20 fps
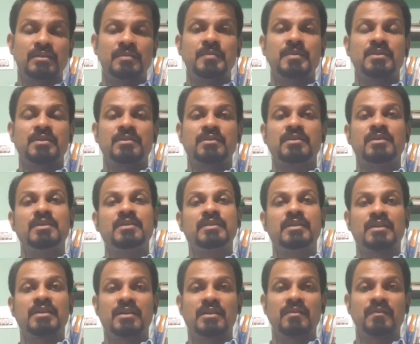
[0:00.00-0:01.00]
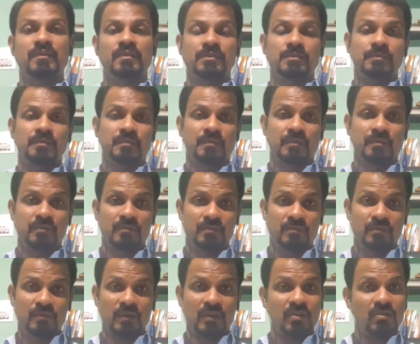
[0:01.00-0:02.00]
It means that kind of a
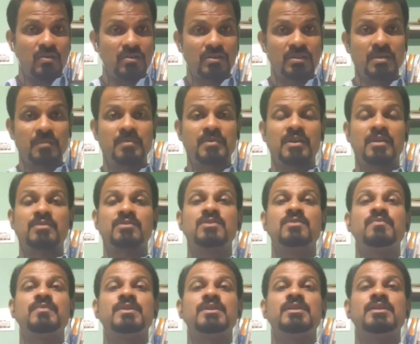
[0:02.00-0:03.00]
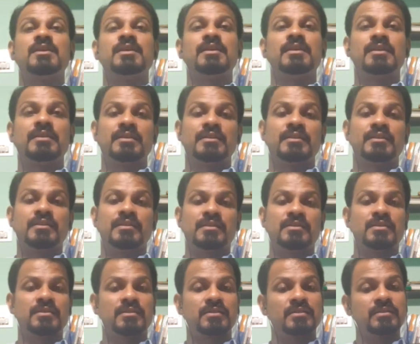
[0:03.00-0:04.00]
concept also we learn in
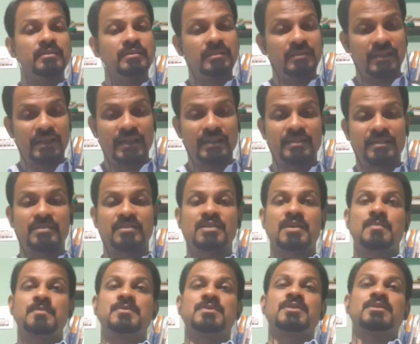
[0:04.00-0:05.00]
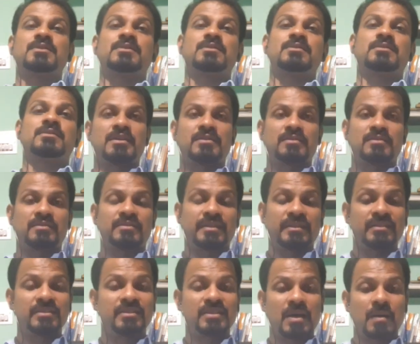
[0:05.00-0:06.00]
this 9th chapter.
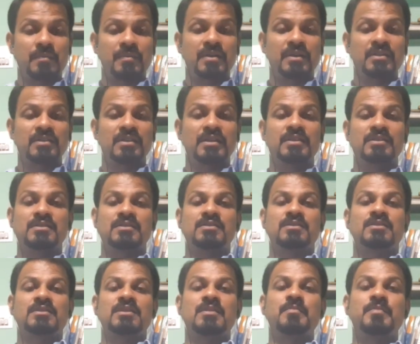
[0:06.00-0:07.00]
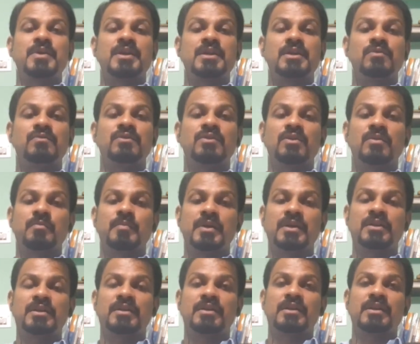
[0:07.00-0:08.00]
10th chapter, that is comparative
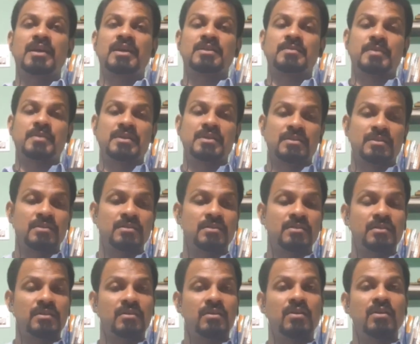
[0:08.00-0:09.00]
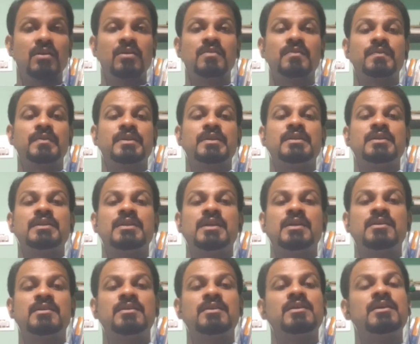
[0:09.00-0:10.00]
development expenses of
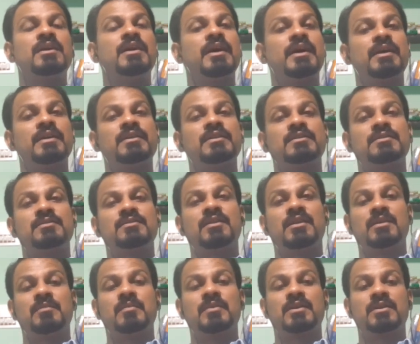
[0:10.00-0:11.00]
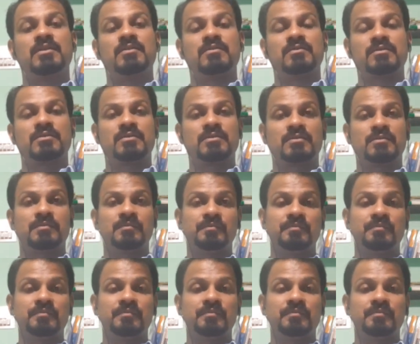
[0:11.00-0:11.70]
India and its neighbors.